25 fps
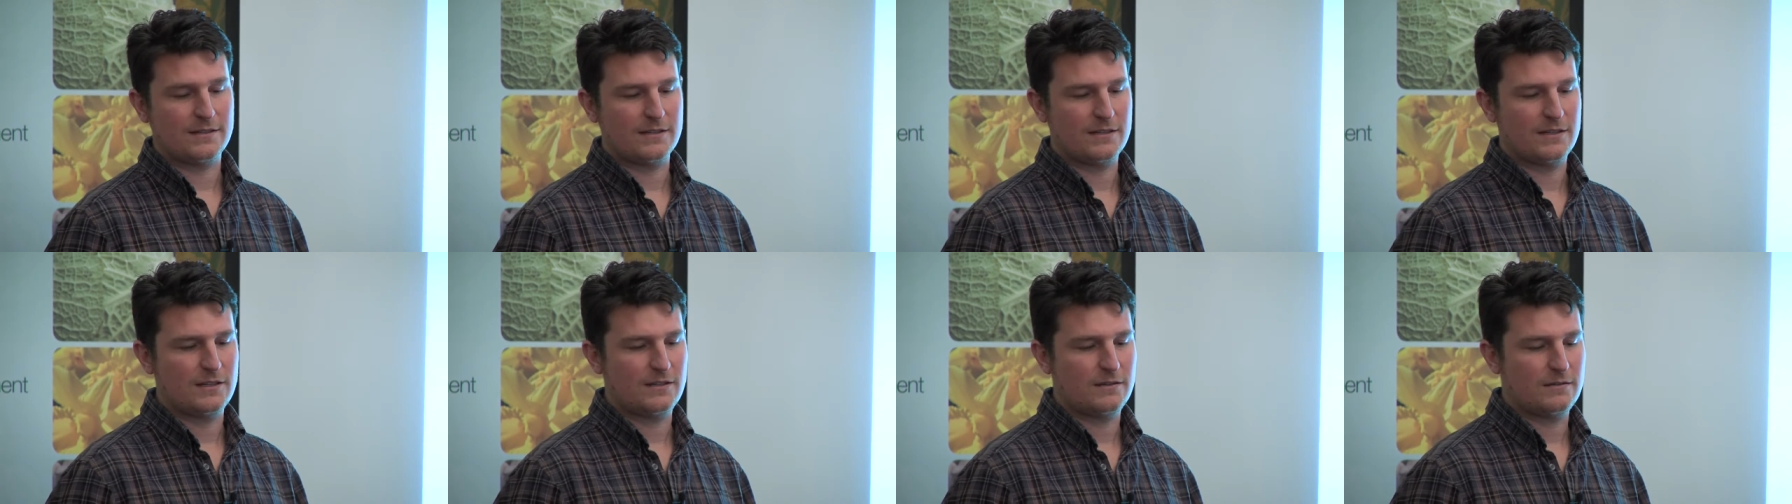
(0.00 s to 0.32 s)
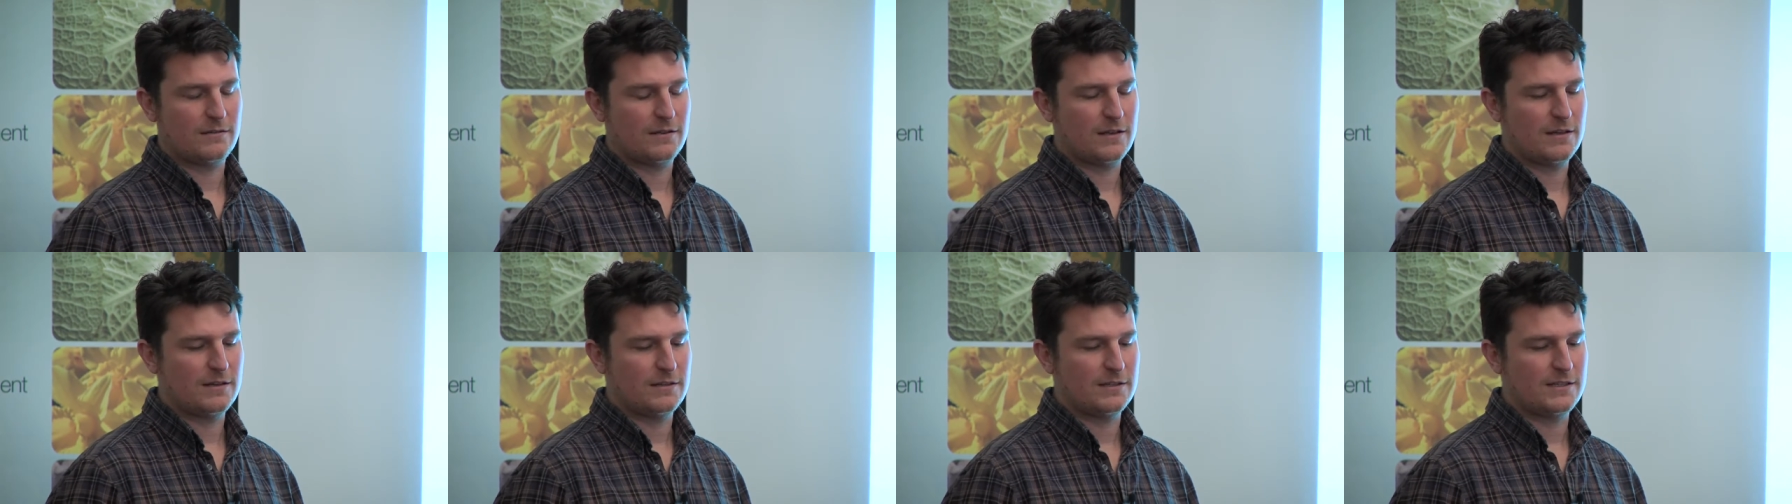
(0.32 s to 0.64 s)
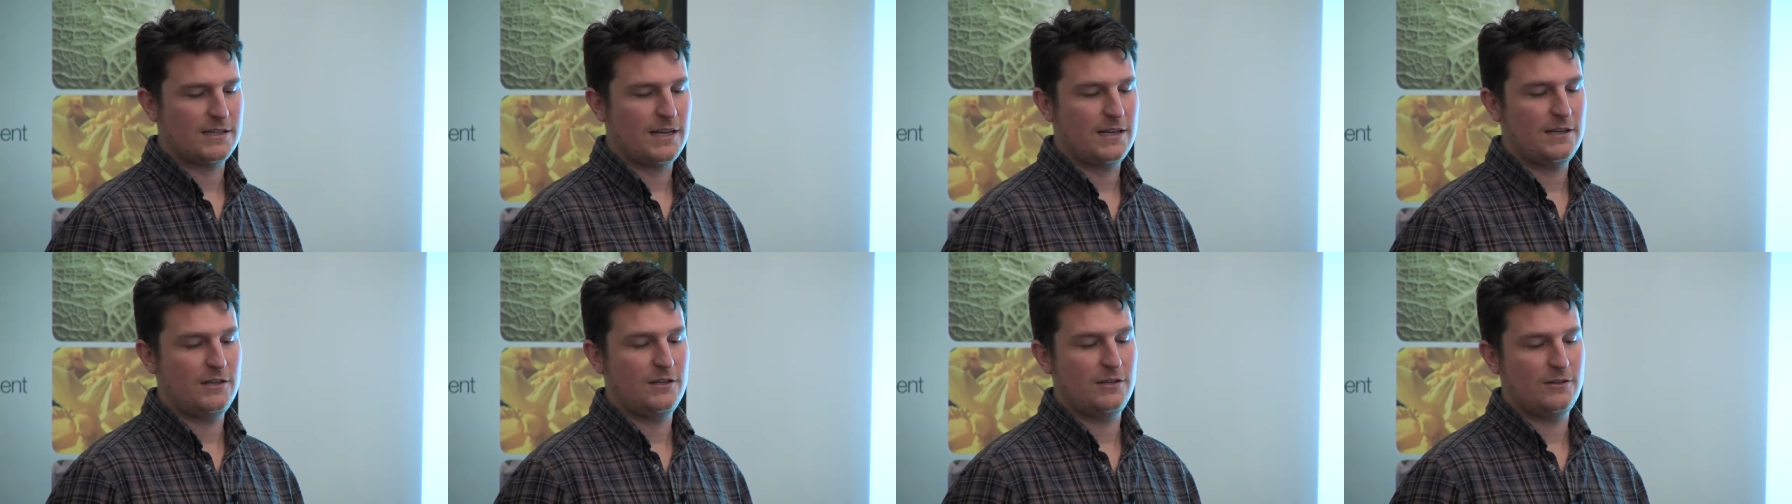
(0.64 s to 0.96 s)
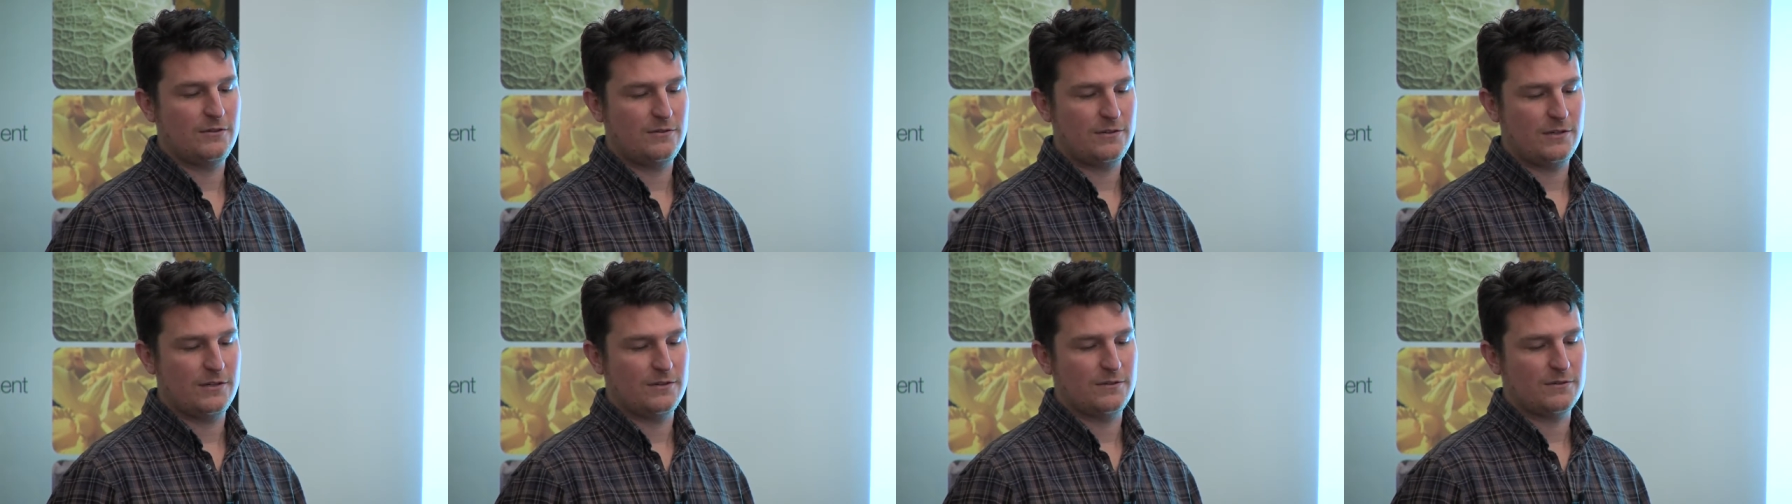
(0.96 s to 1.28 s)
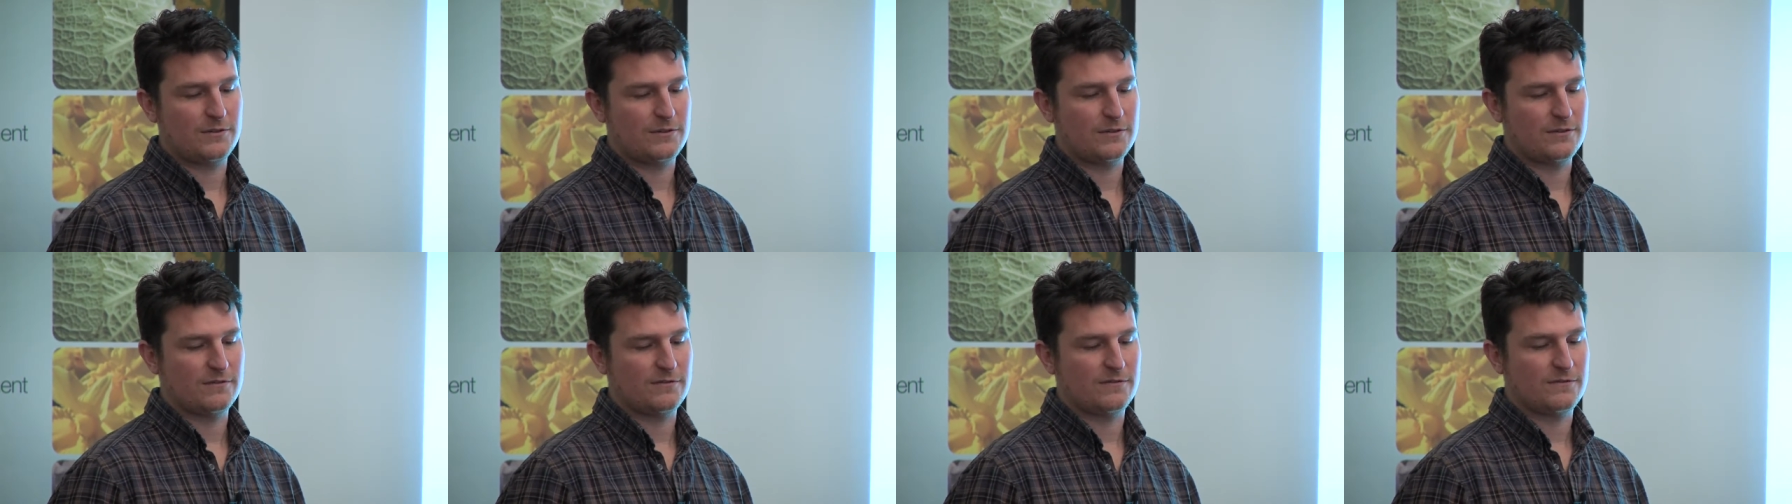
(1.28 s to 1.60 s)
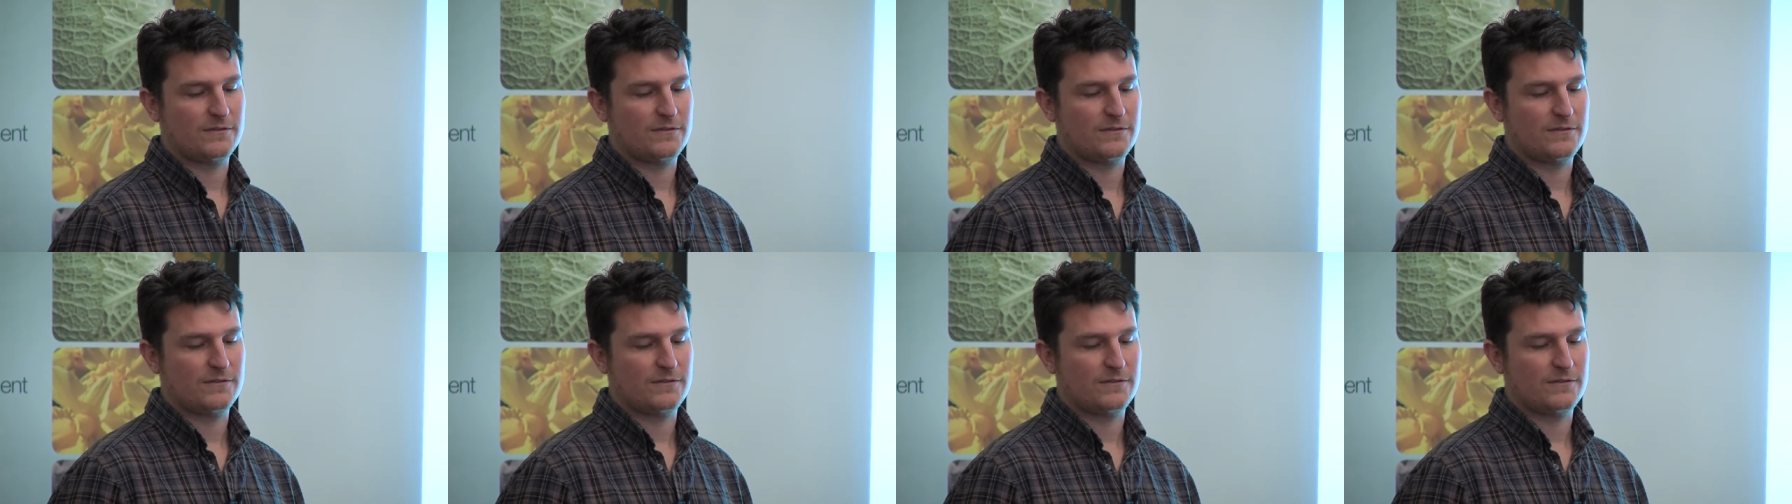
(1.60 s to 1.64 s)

the continued use of